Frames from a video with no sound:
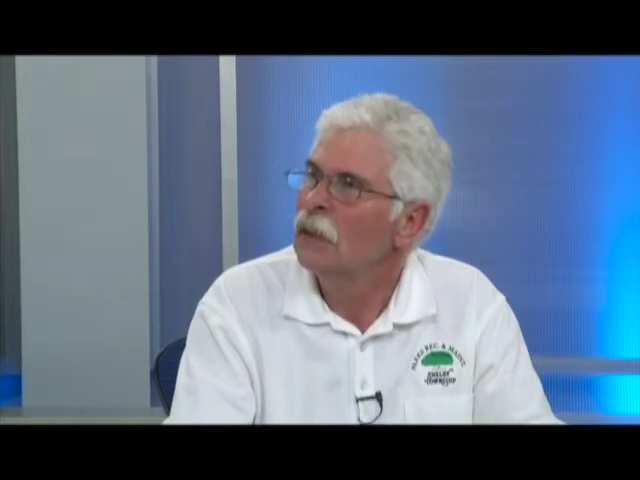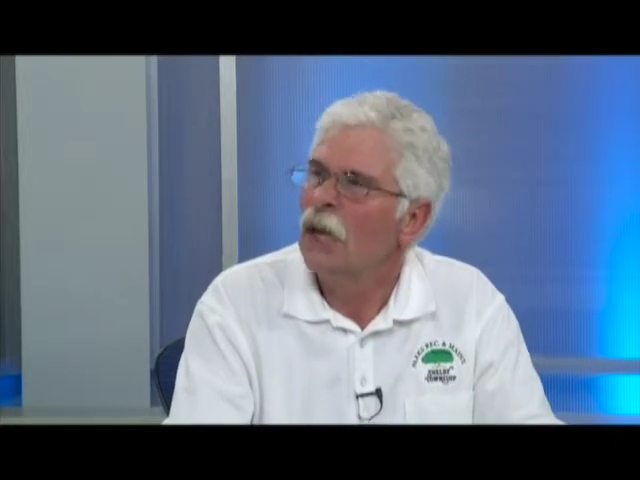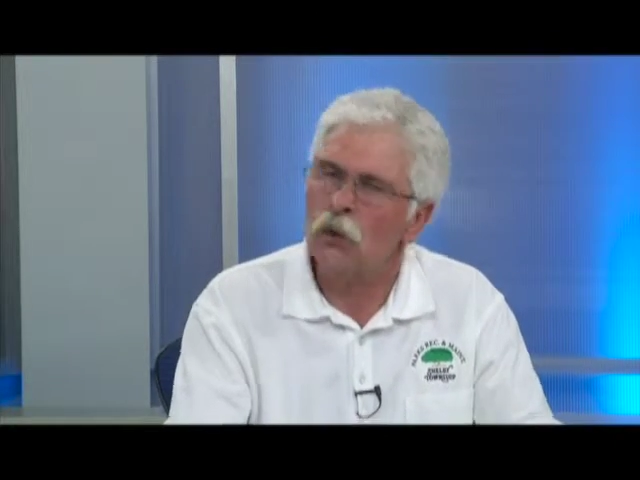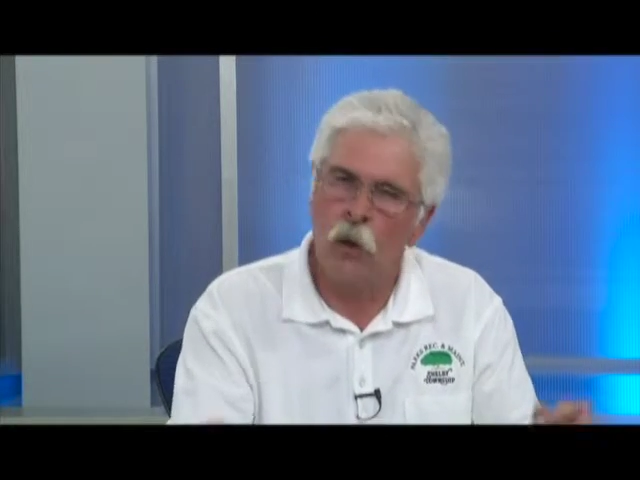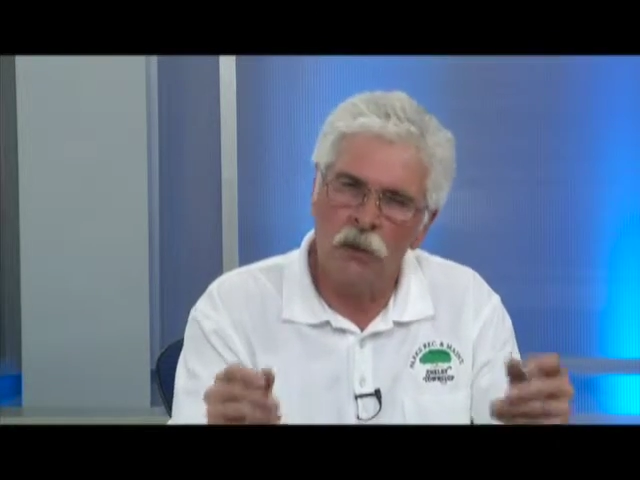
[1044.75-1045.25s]

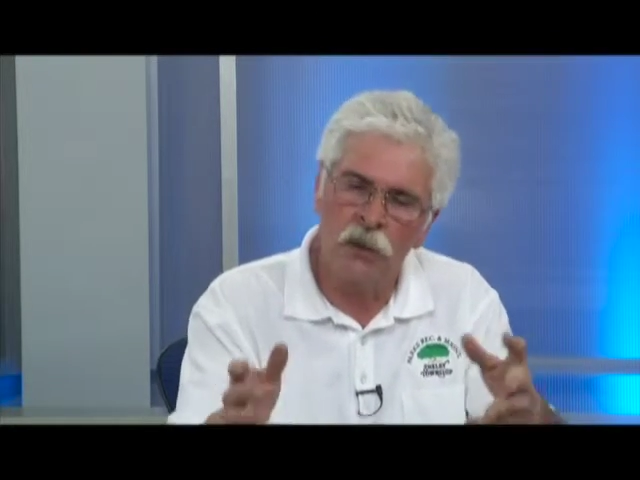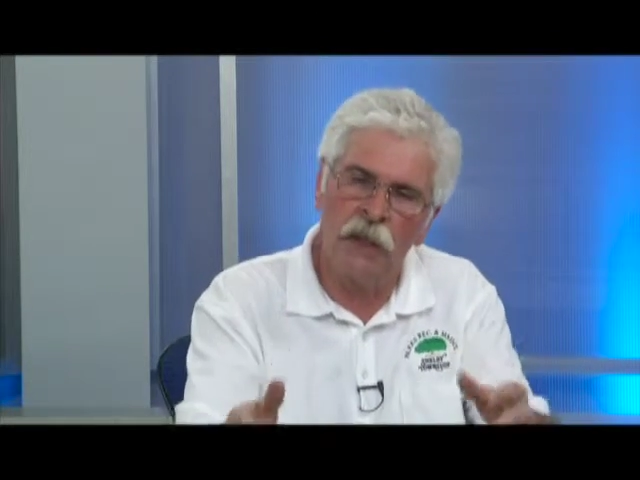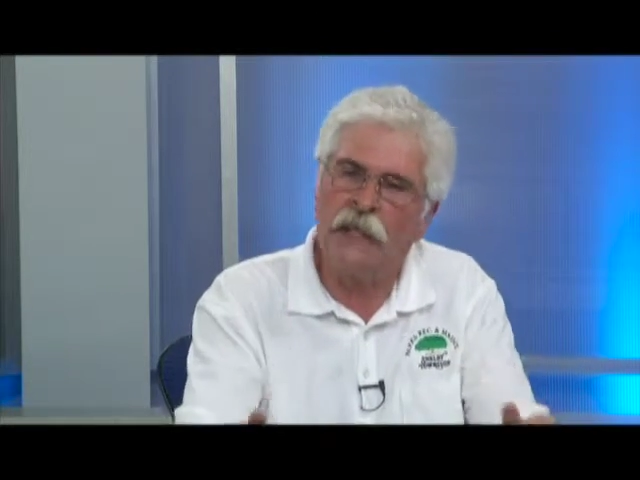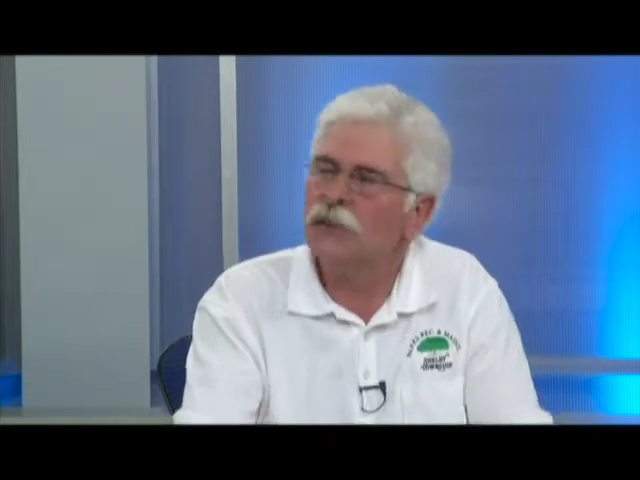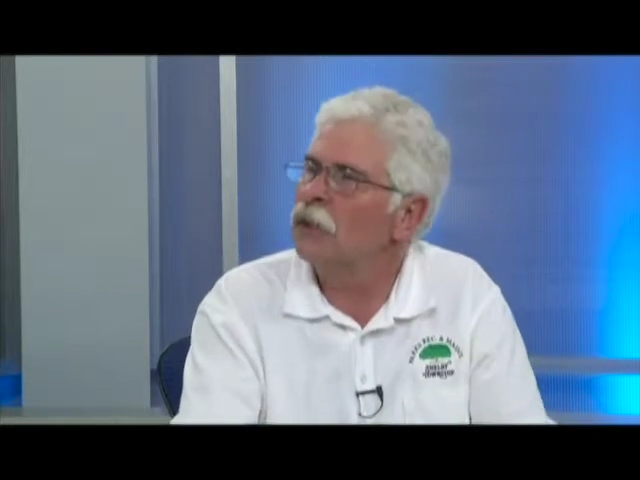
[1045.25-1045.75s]
as well as the
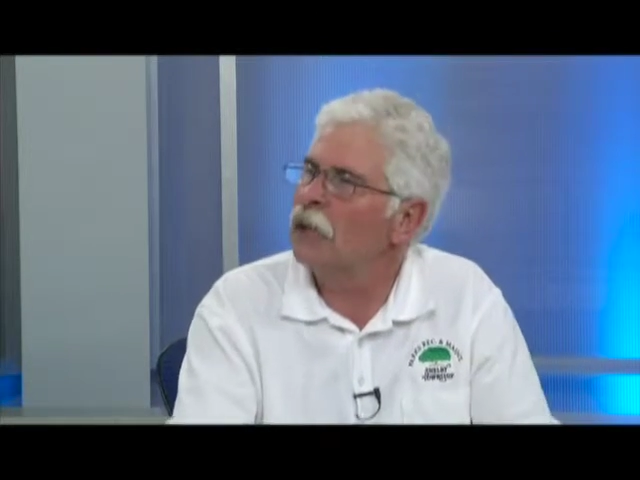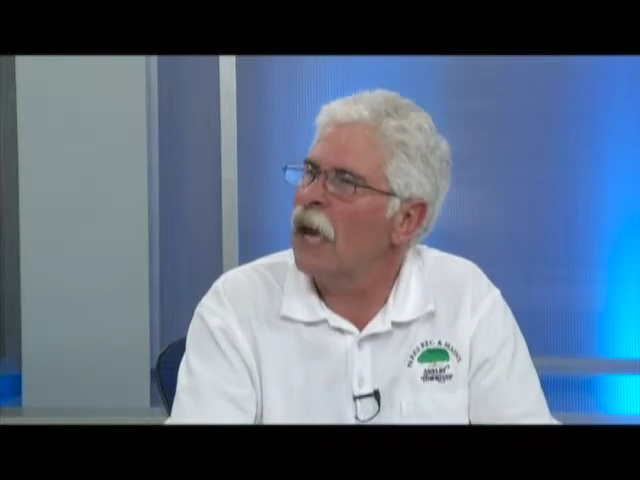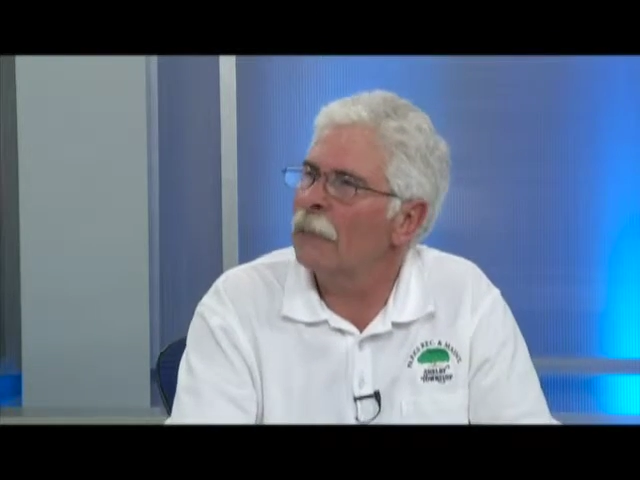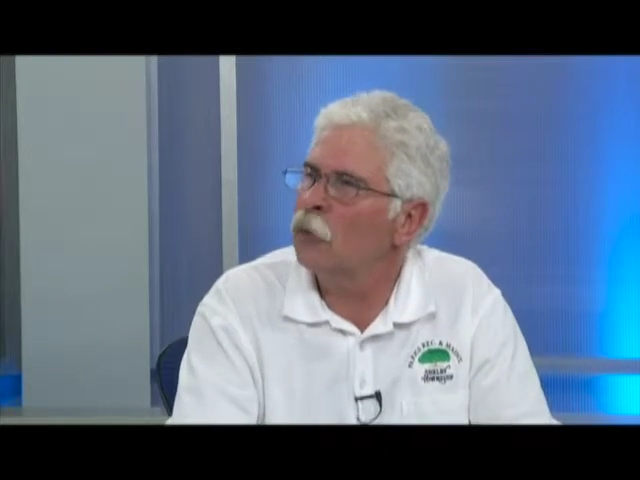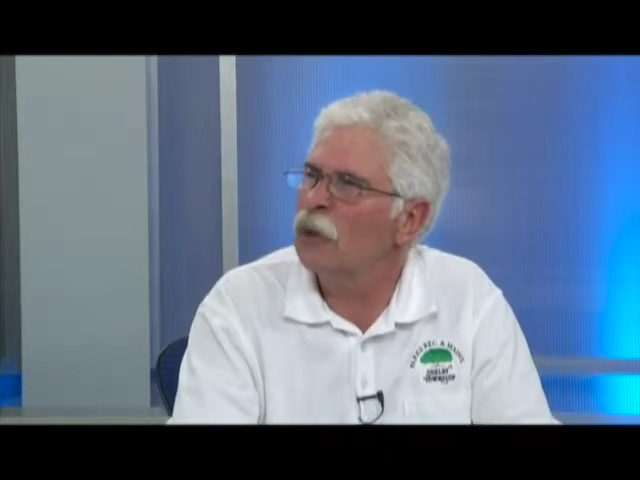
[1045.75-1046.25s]
ladies in the
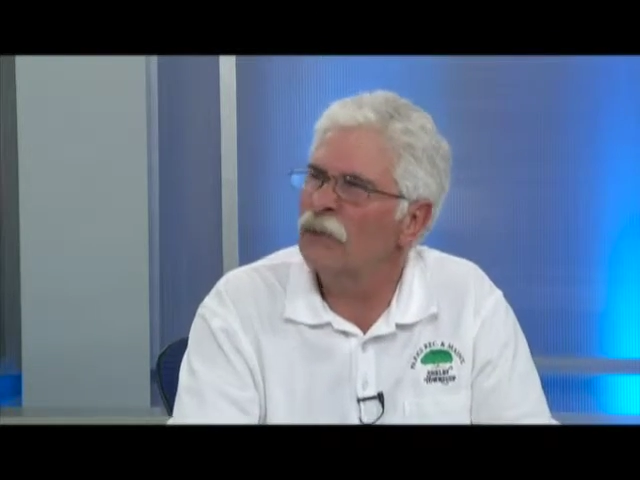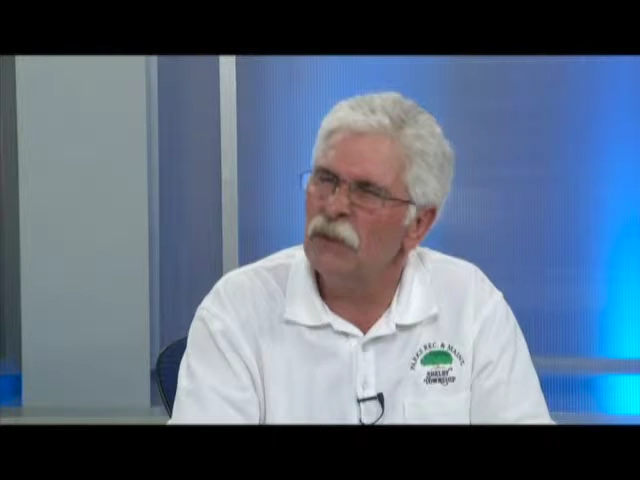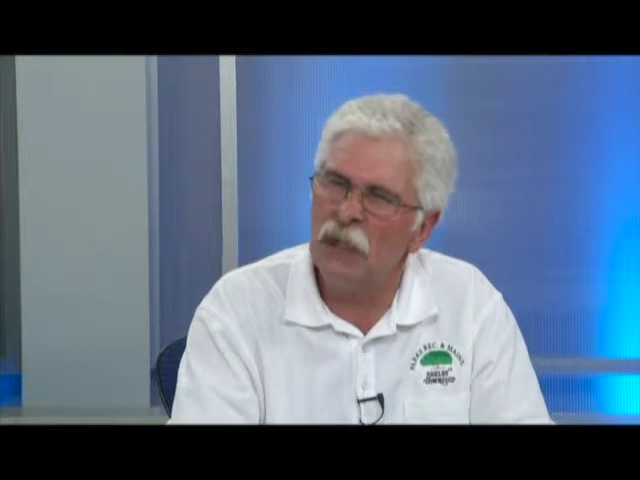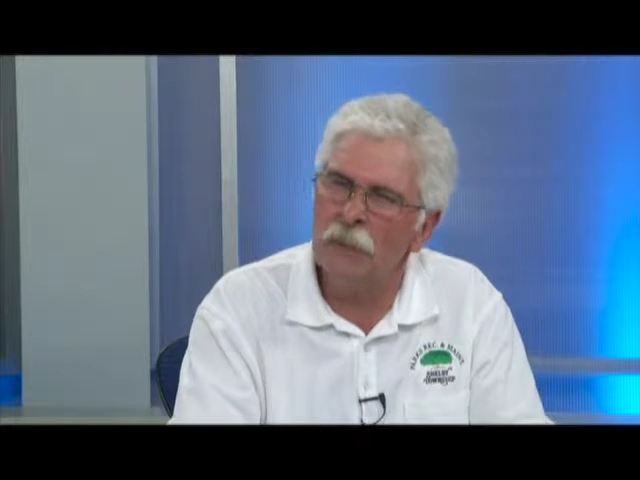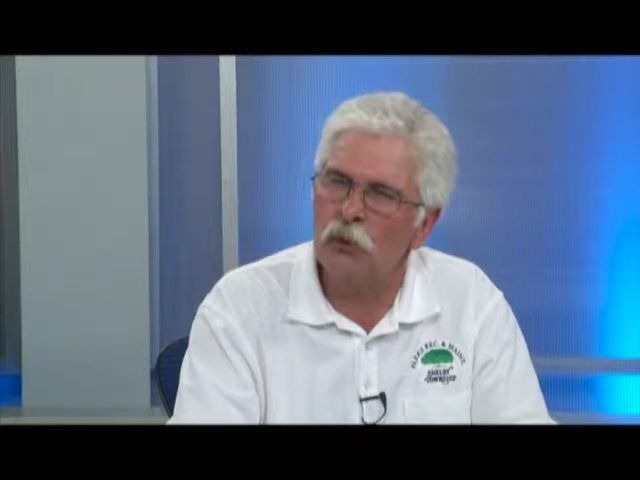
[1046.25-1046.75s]
cabin will give you
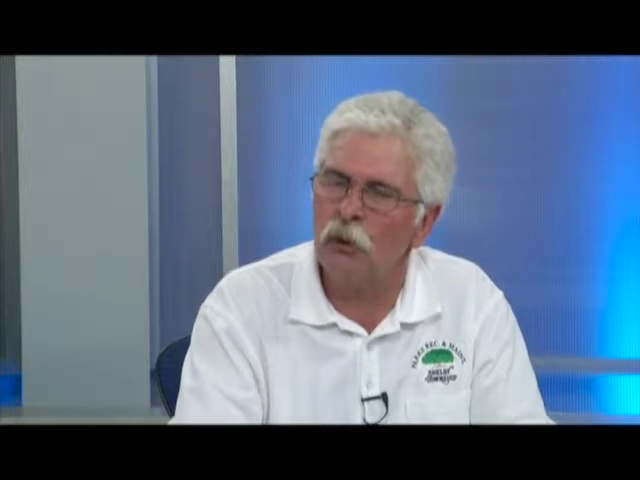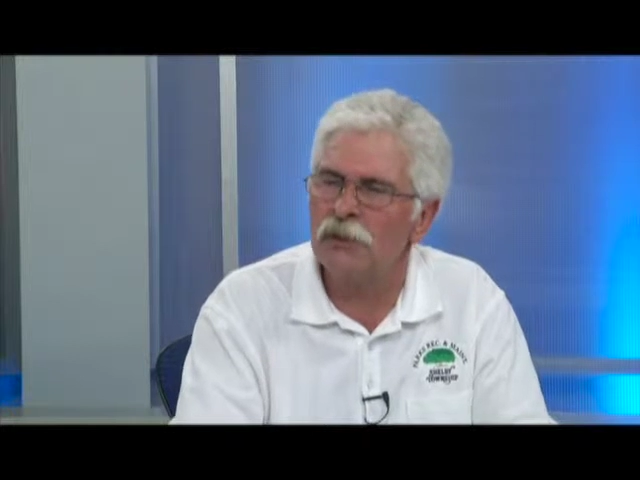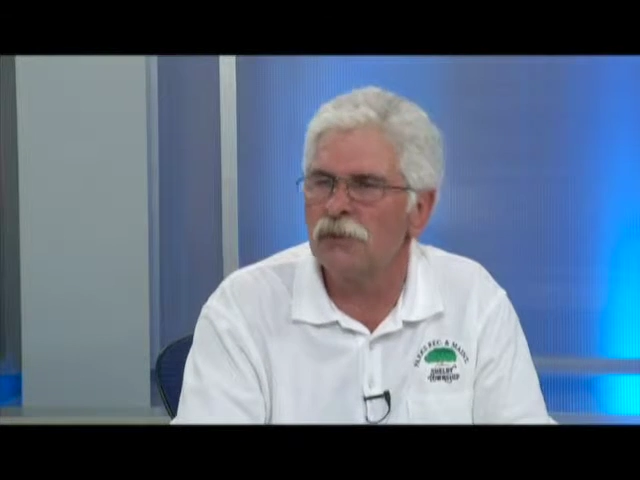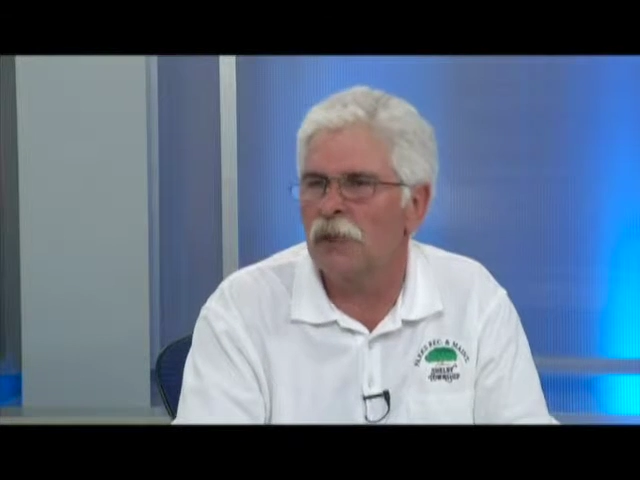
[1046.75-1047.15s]
demonstrations